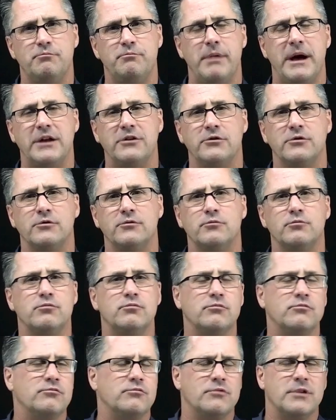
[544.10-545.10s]
better
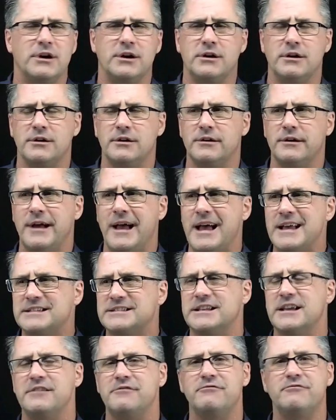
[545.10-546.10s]

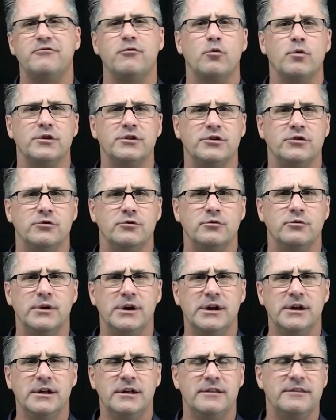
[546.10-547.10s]
essay for you
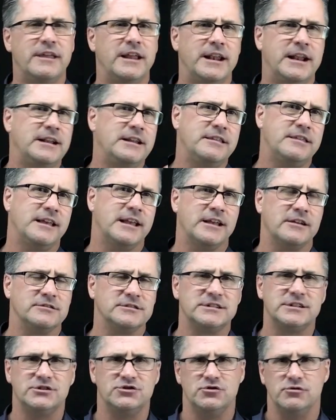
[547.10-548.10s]
than anything
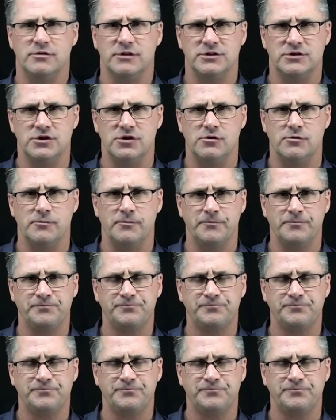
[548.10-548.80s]
else that you can do.